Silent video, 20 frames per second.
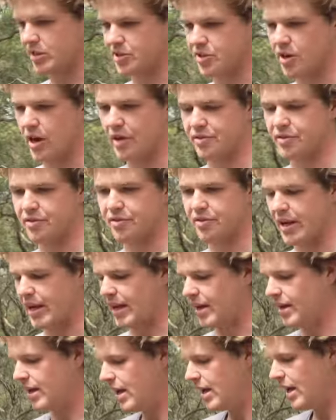a siphon
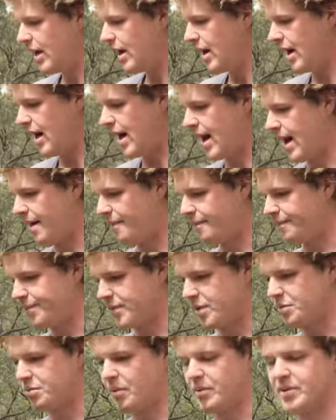feed. Um,
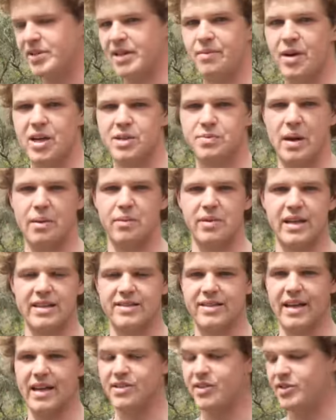you probably see most people
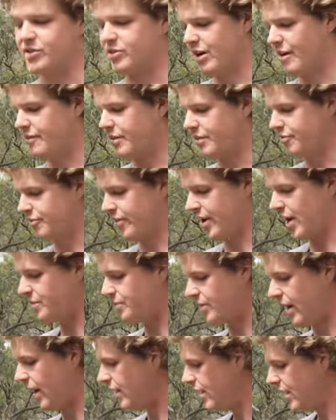these days use gravity feed,
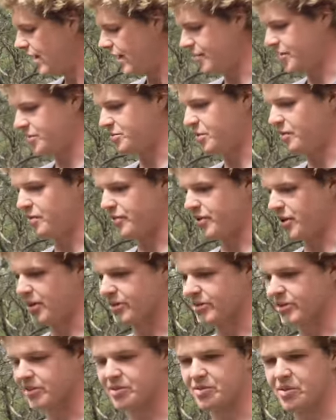but this is what we've
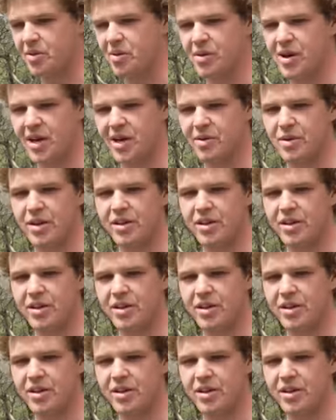got, so it's what we're working